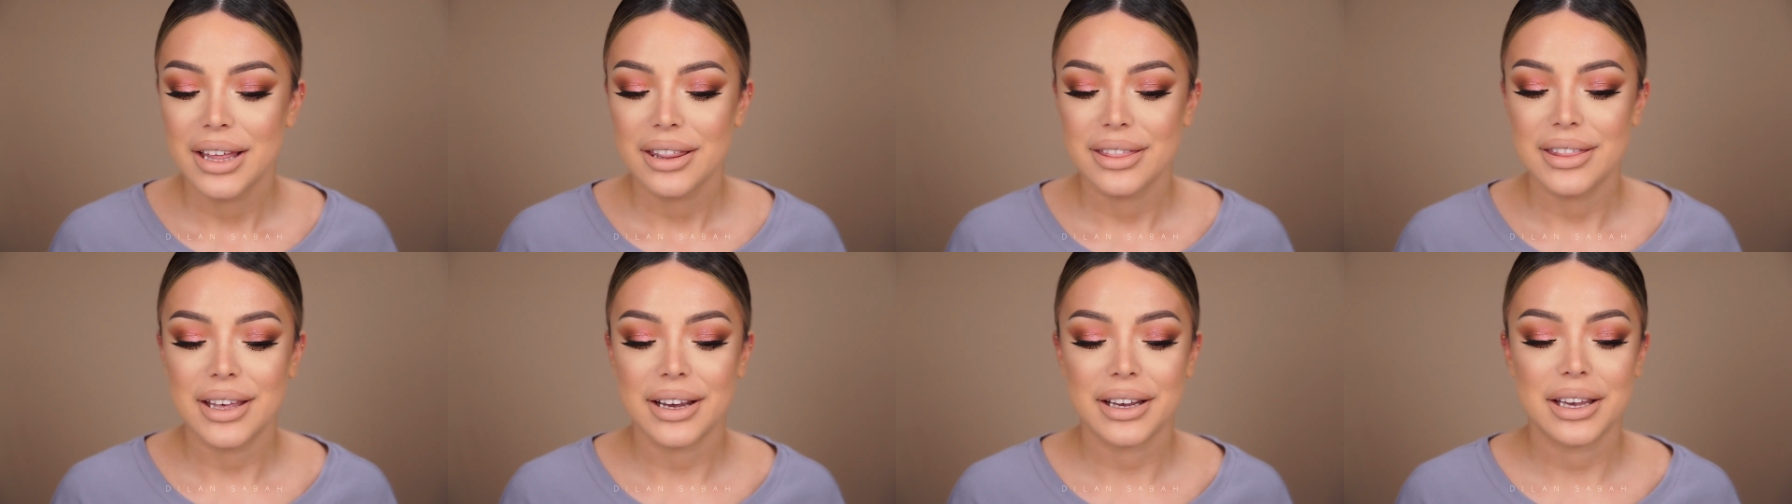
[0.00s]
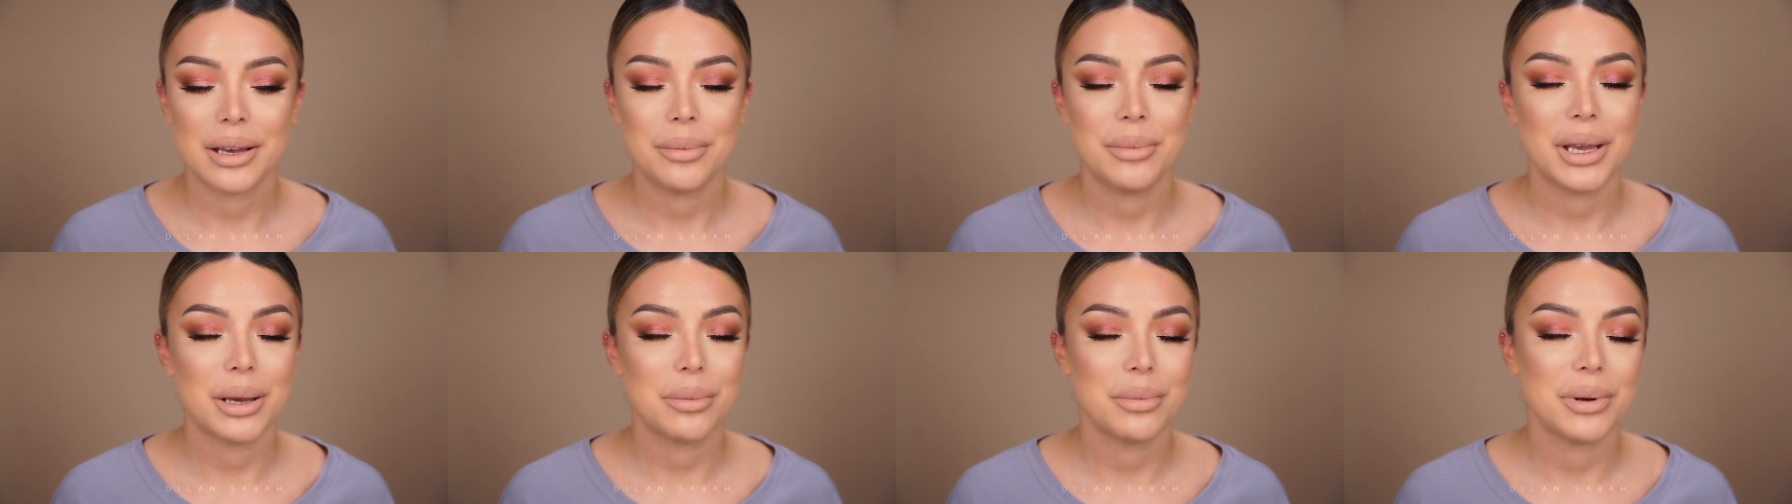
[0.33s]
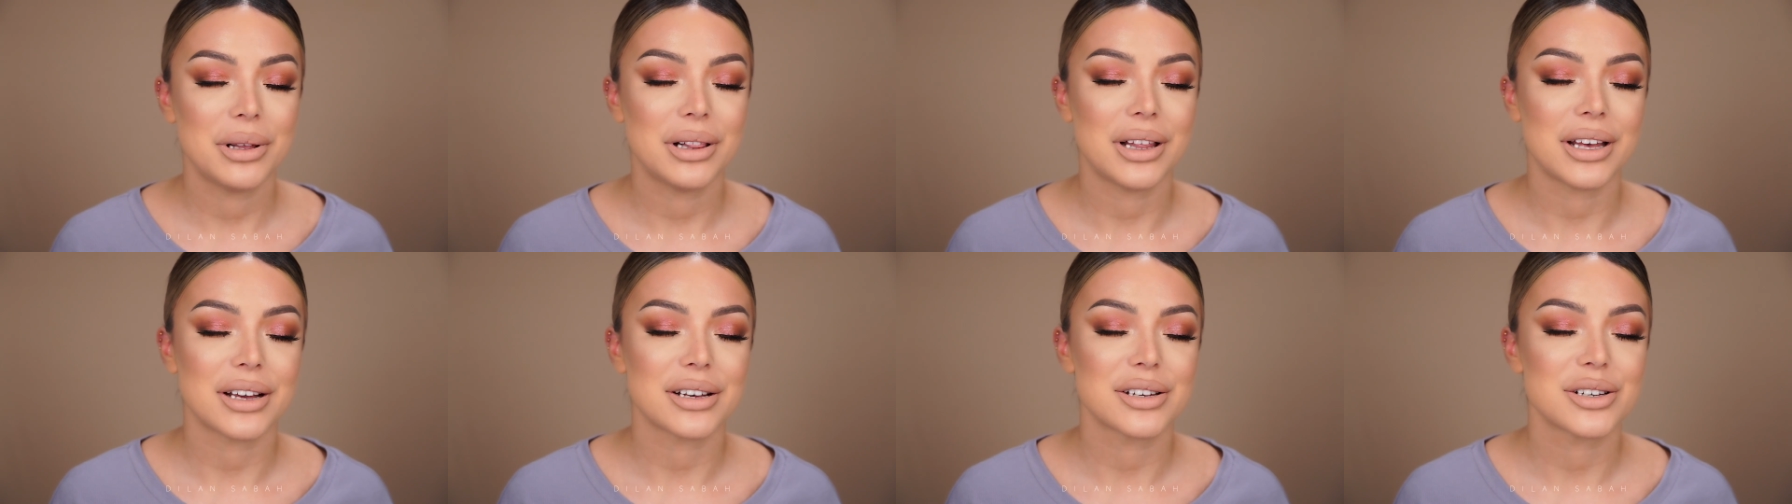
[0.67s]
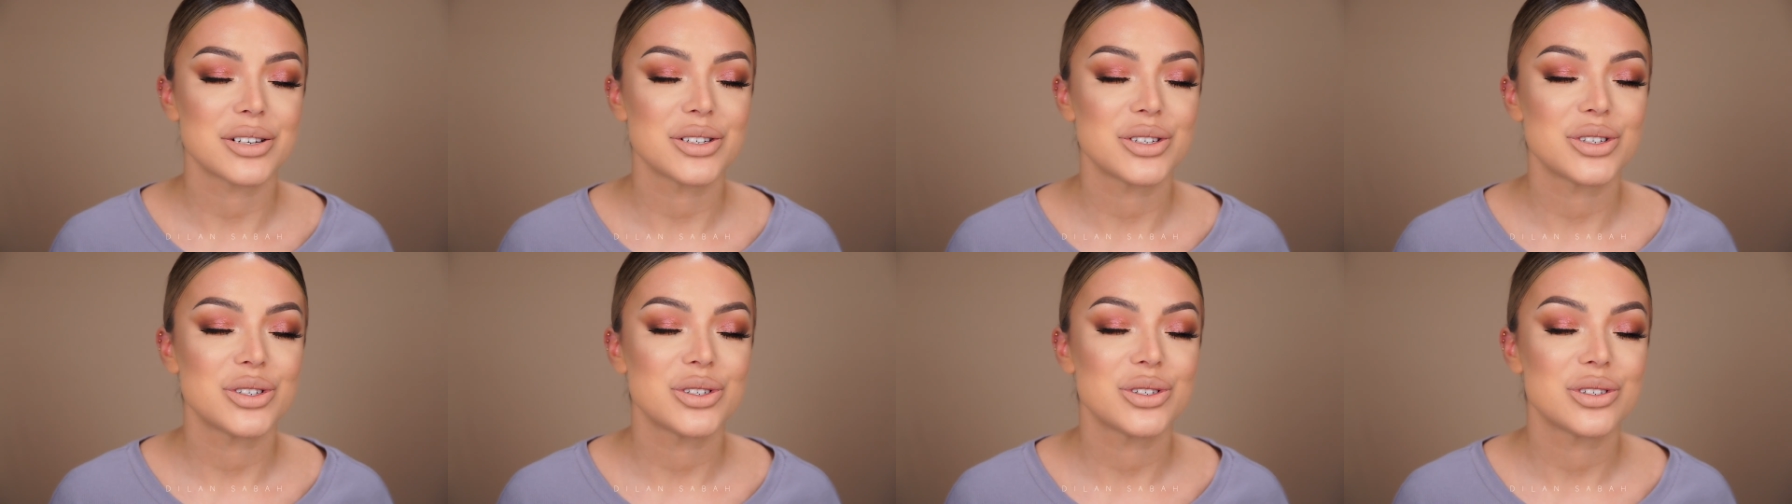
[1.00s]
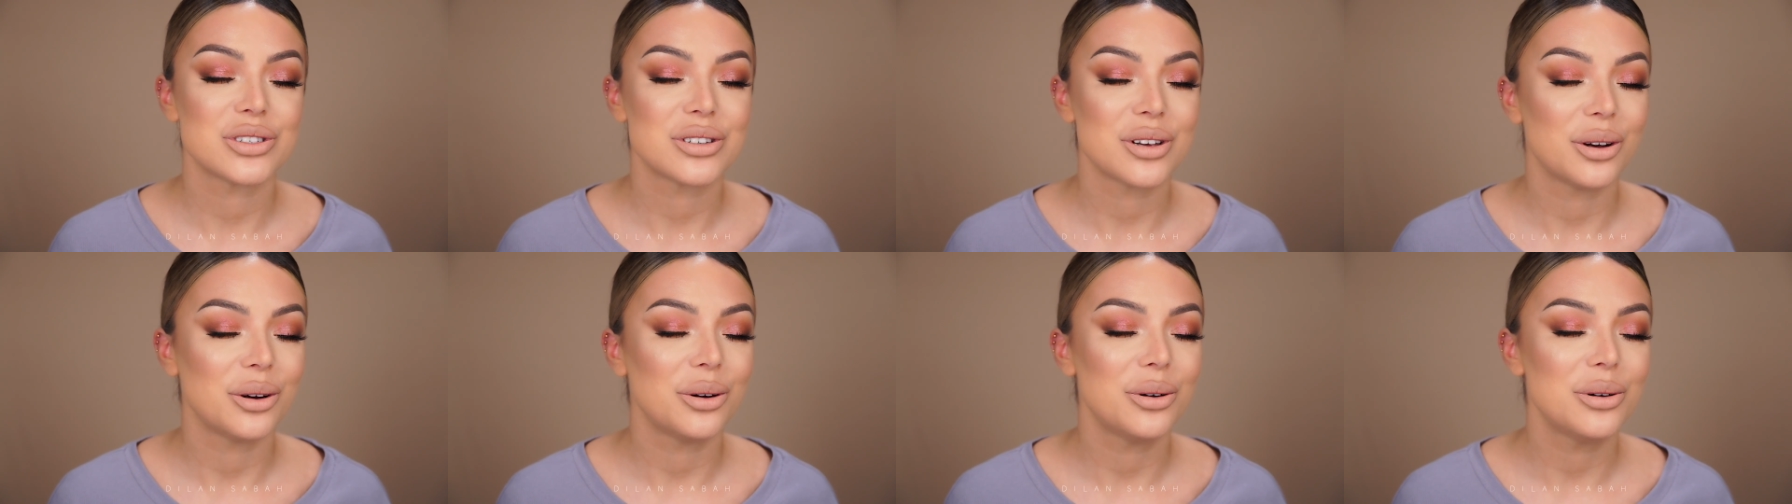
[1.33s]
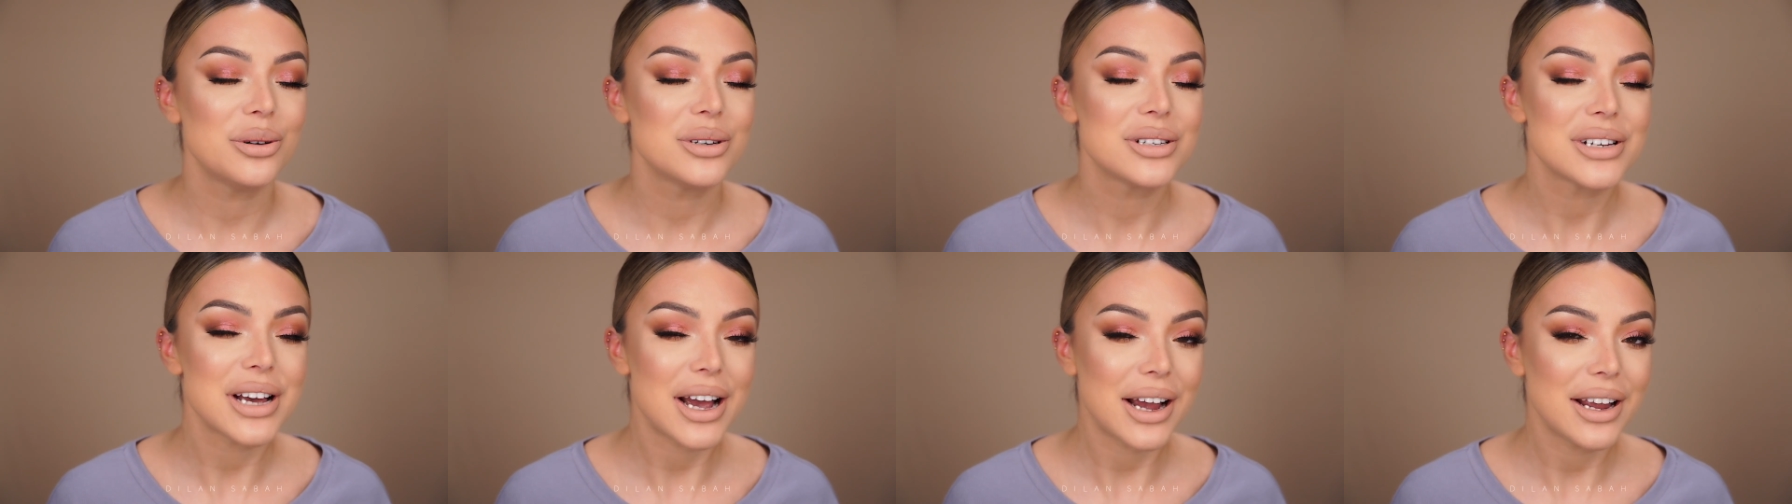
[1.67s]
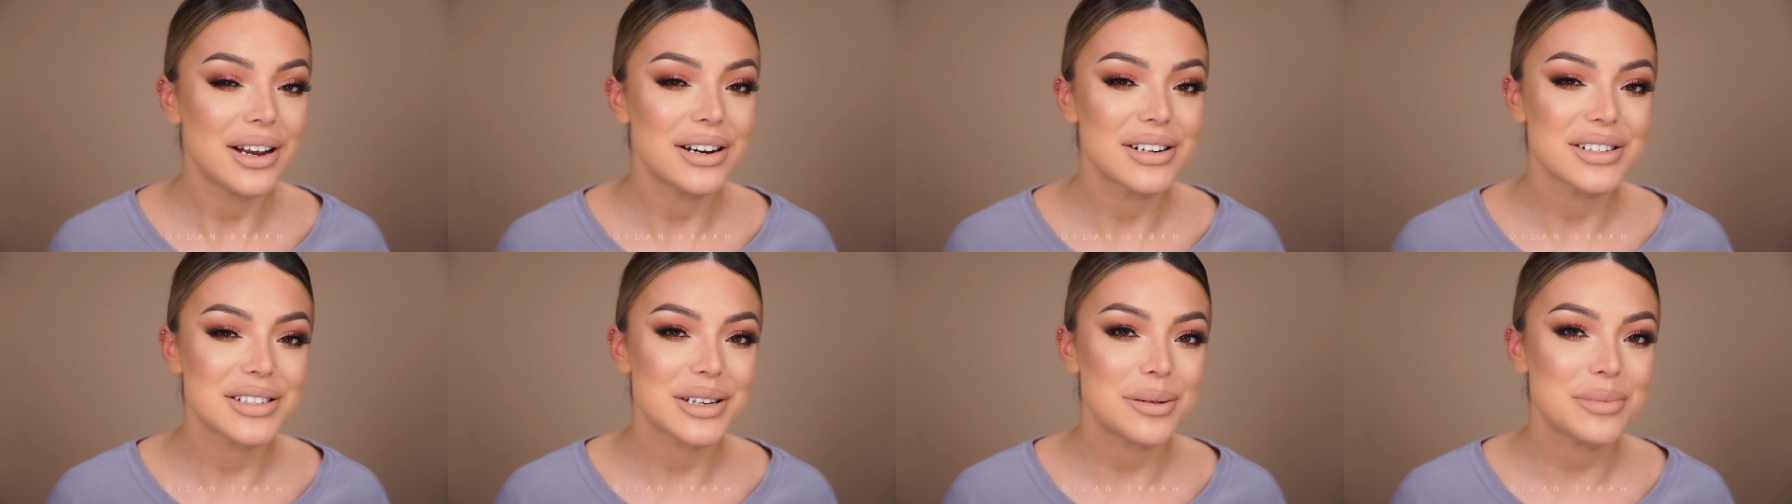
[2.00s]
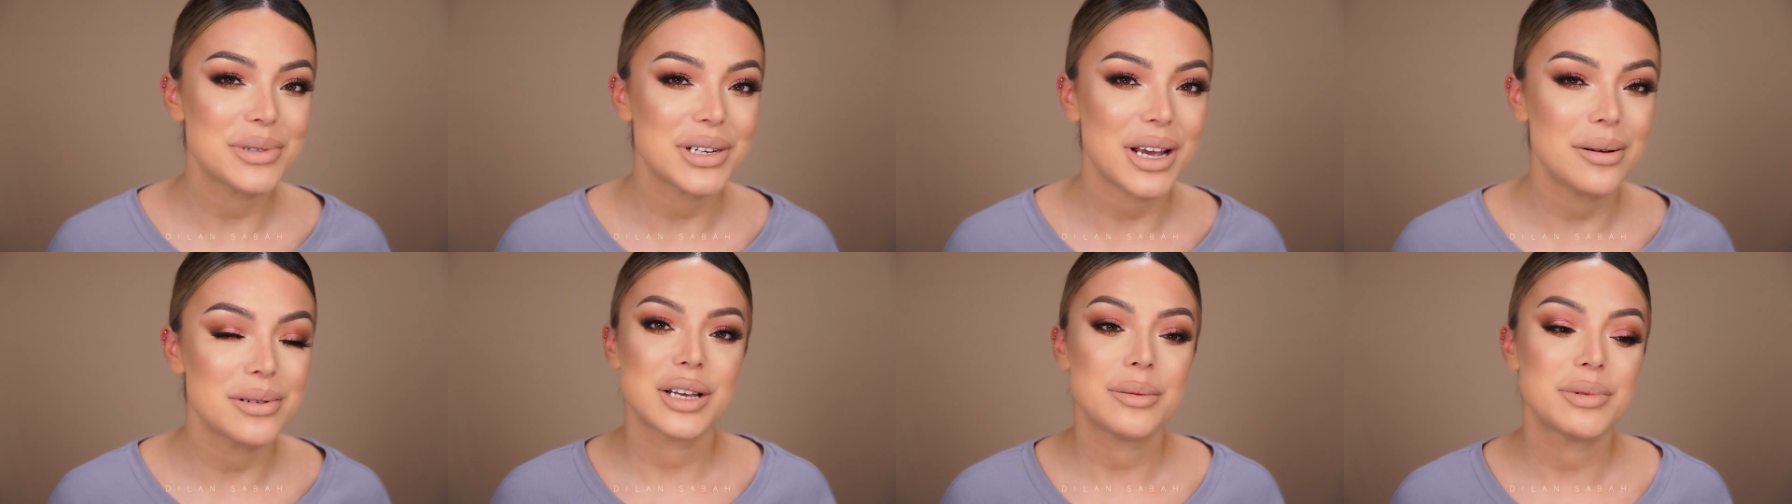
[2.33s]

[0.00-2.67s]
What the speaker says: that can make me like so tired sometimes.